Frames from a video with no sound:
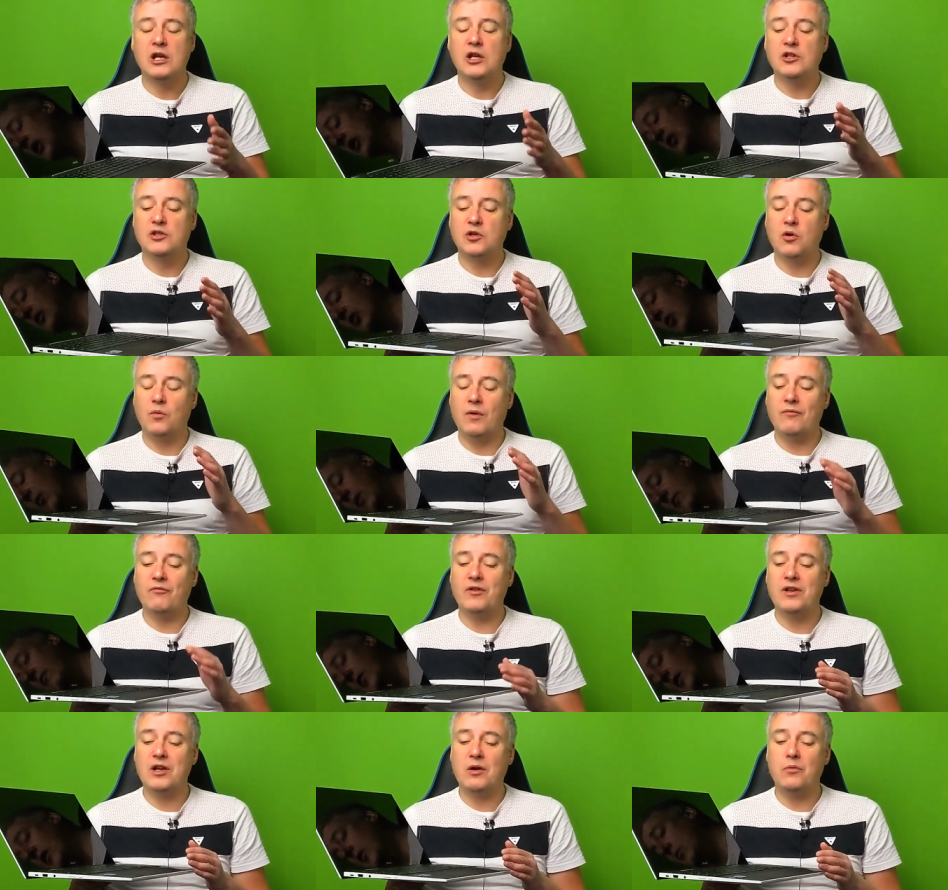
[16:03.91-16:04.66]
So
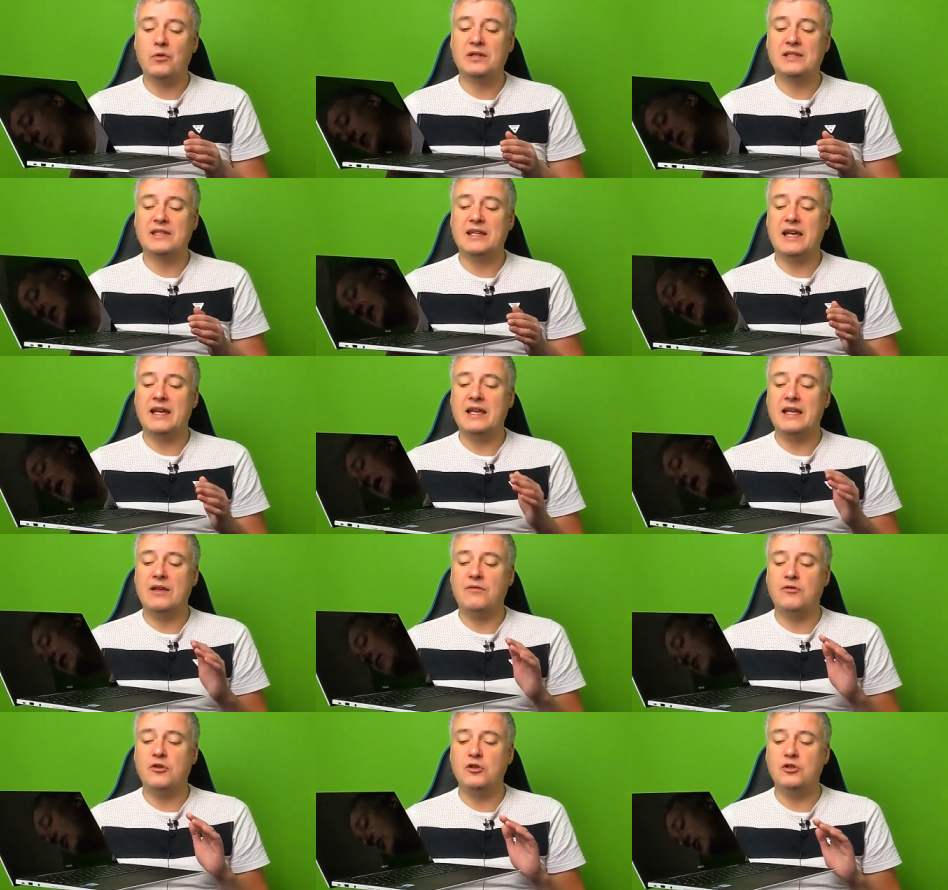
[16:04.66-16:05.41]
one thing I would say,
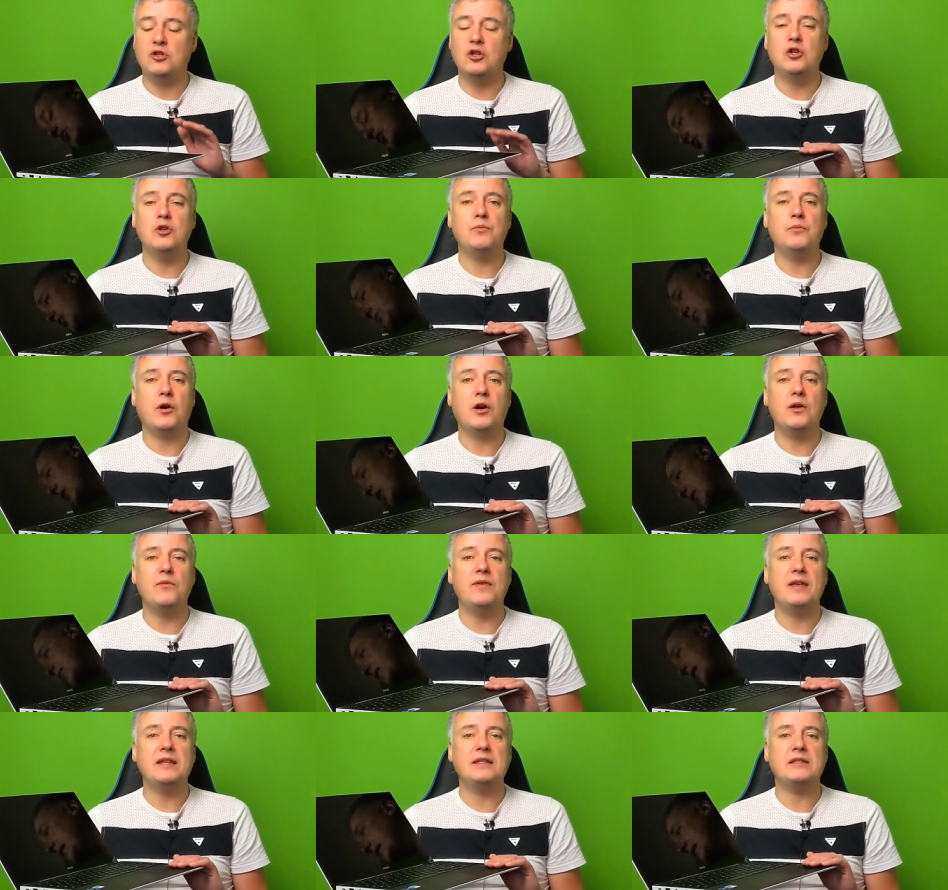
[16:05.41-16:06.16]
if you do buy
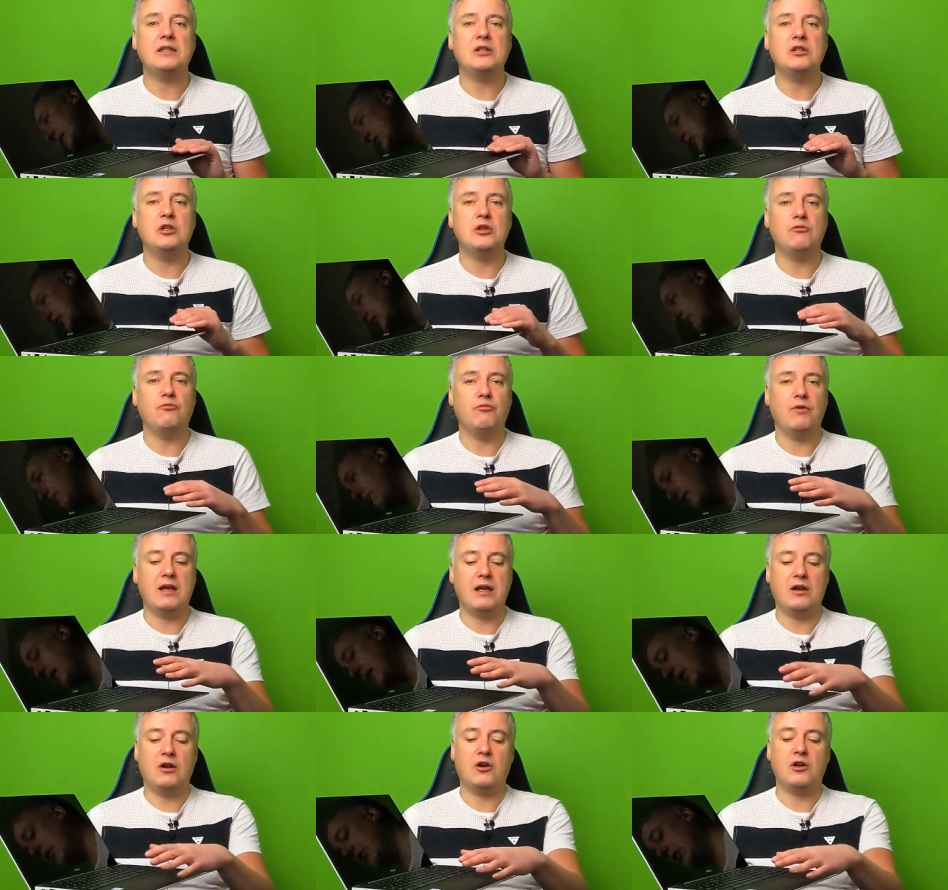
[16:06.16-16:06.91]
this and you
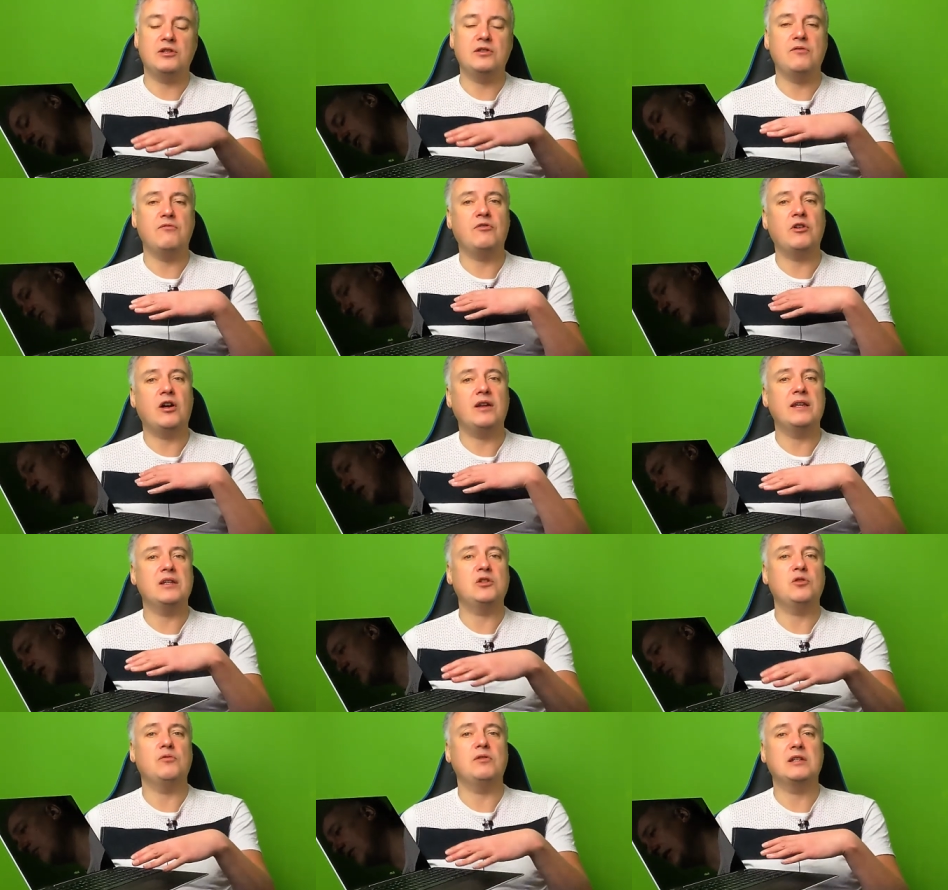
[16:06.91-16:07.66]
realise you've got an
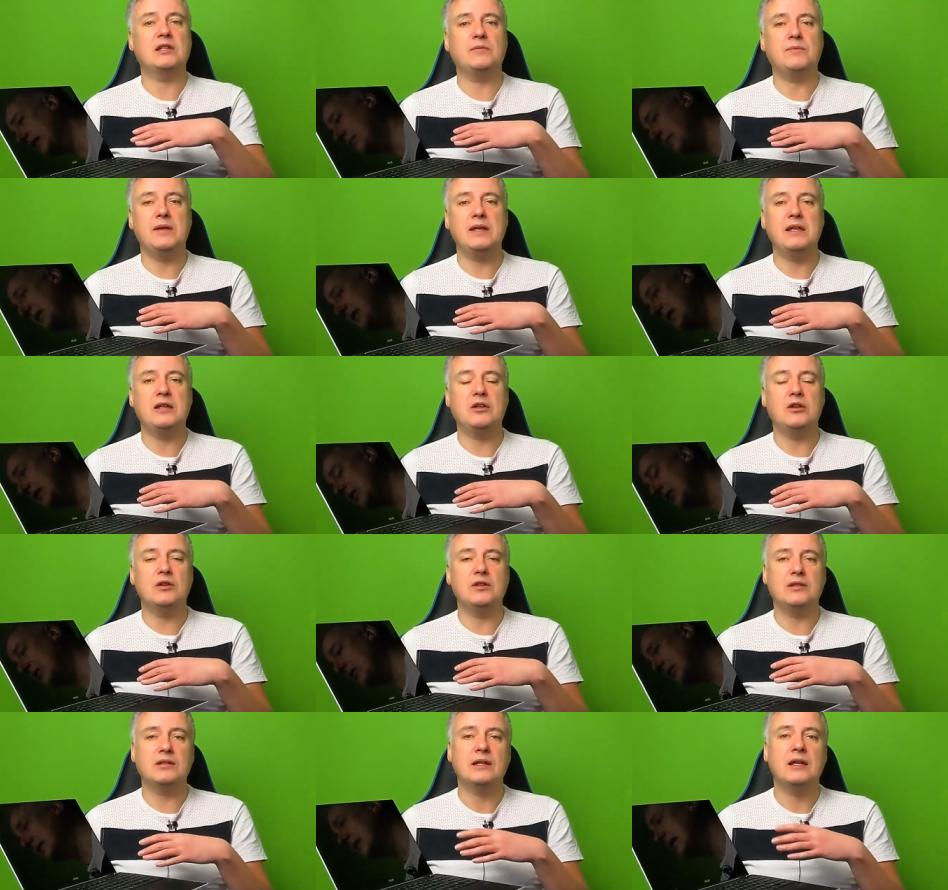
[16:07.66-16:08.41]
issue with the
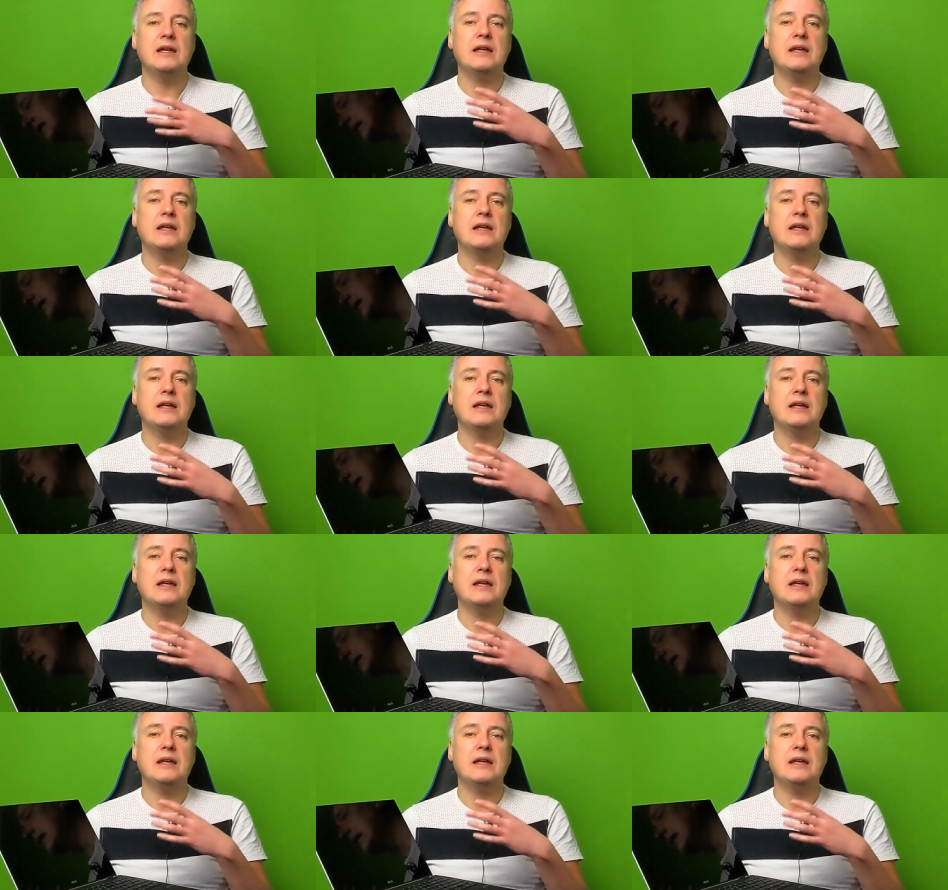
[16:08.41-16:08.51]
speakers,